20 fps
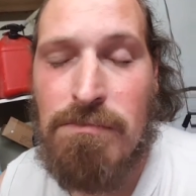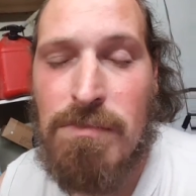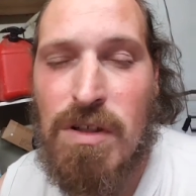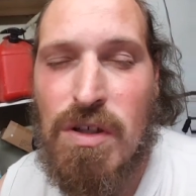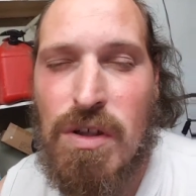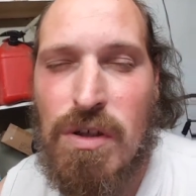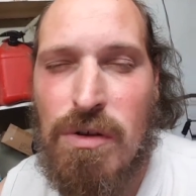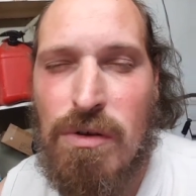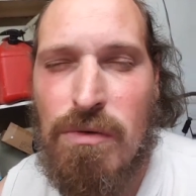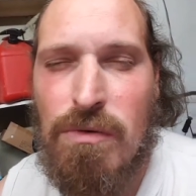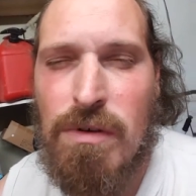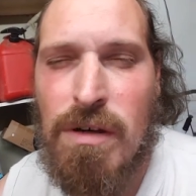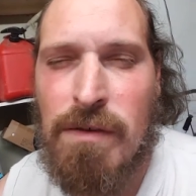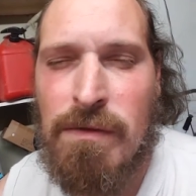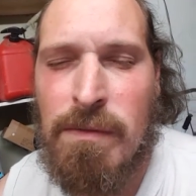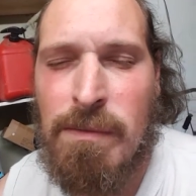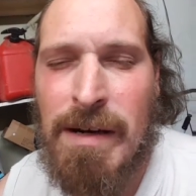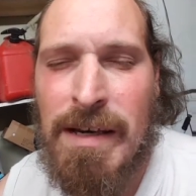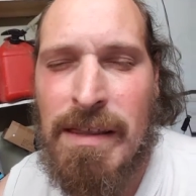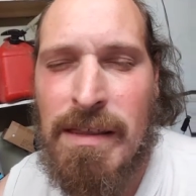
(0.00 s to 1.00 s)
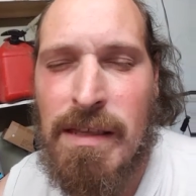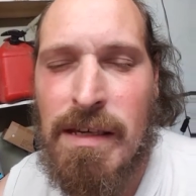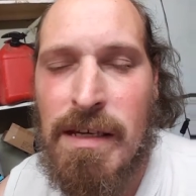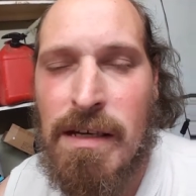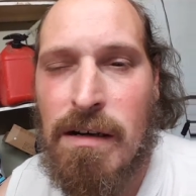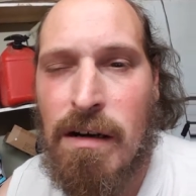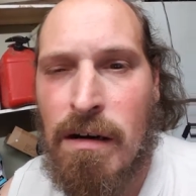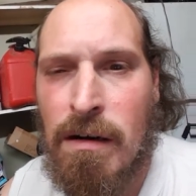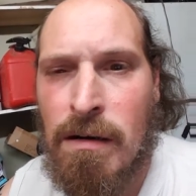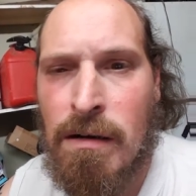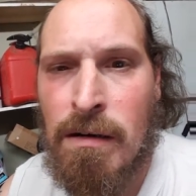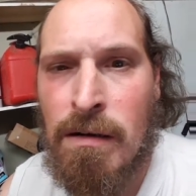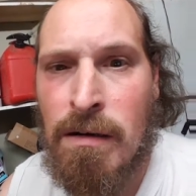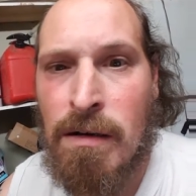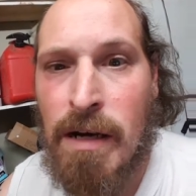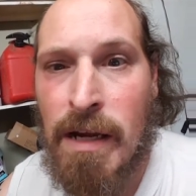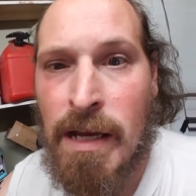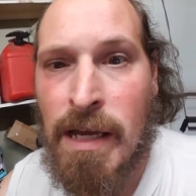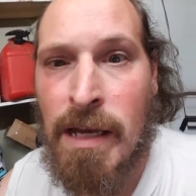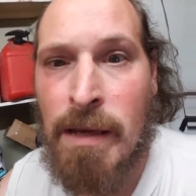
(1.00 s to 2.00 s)
2 of them I think
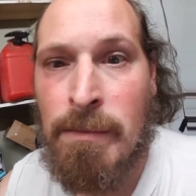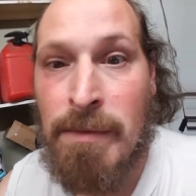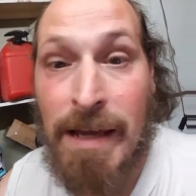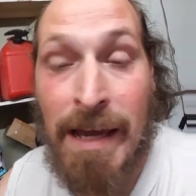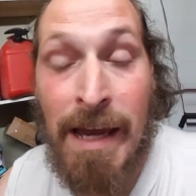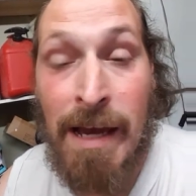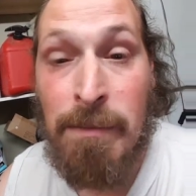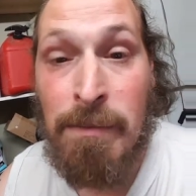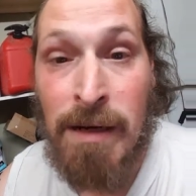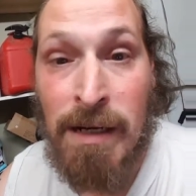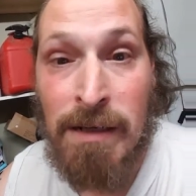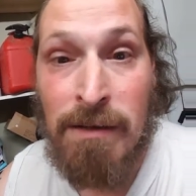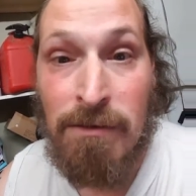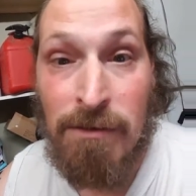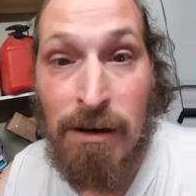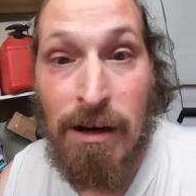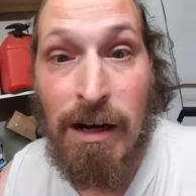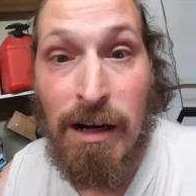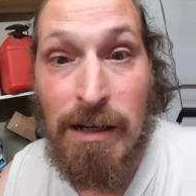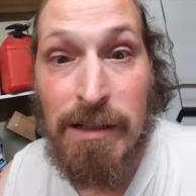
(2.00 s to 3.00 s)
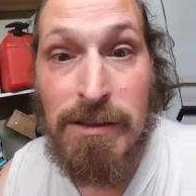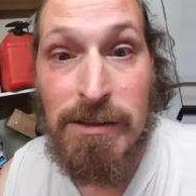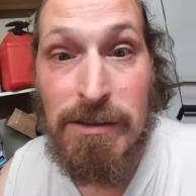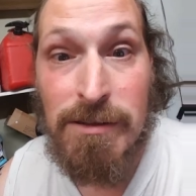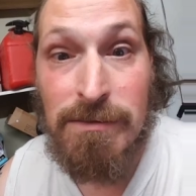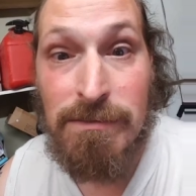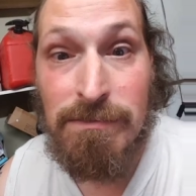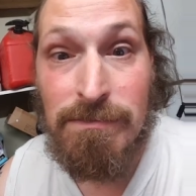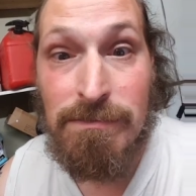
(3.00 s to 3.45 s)
are aimed at my garage.